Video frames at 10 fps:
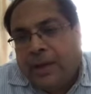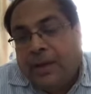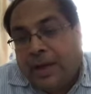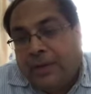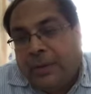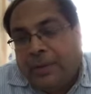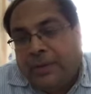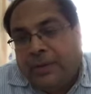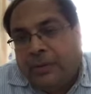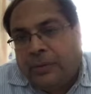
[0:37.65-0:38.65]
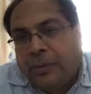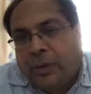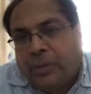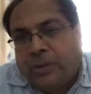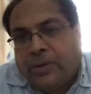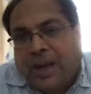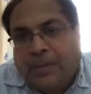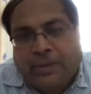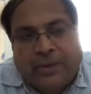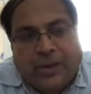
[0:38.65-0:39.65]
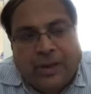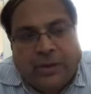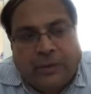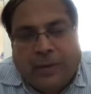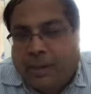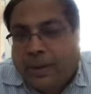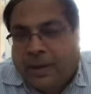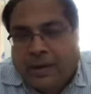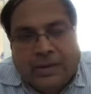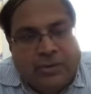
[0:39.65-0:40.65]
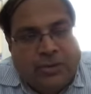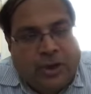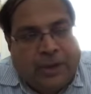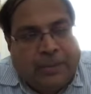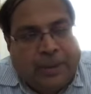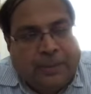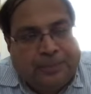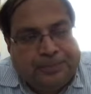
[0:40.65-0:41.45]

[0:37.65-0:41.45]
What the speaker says: That represents almost 10% of America's GDP.